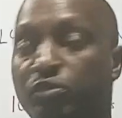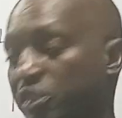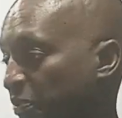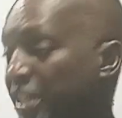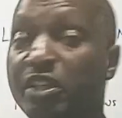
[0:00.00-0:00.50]

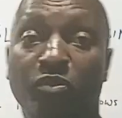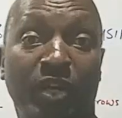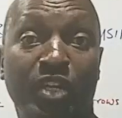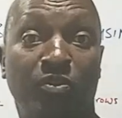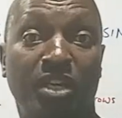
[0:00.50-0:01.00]
depending
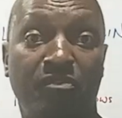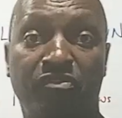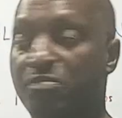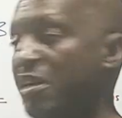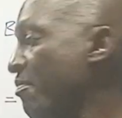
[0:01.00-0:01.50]
where you come
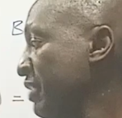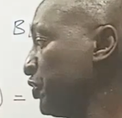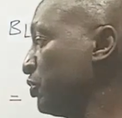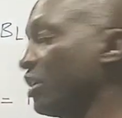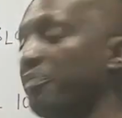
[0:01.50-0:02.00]
from, how
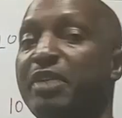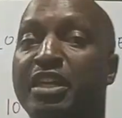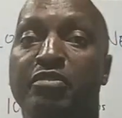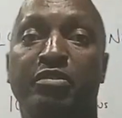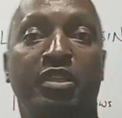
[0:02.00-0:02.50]
much you're going to
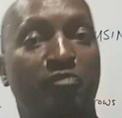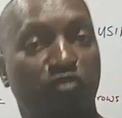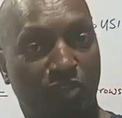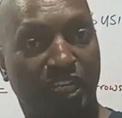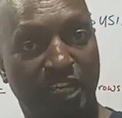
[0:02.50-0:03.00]
pay
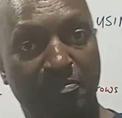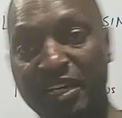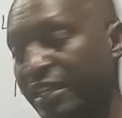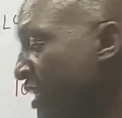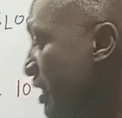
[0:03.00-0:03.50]
for the labor.
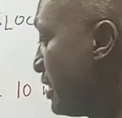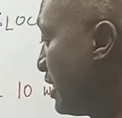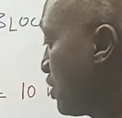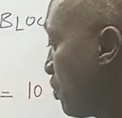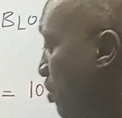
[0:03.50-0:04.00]

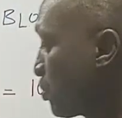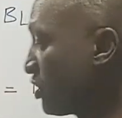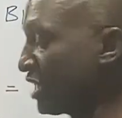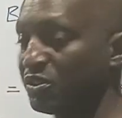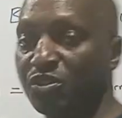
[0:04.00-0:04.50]
This also
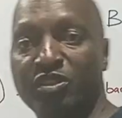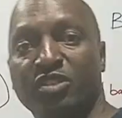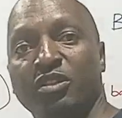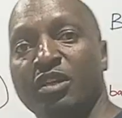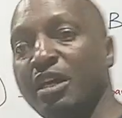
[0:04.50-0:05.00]
does not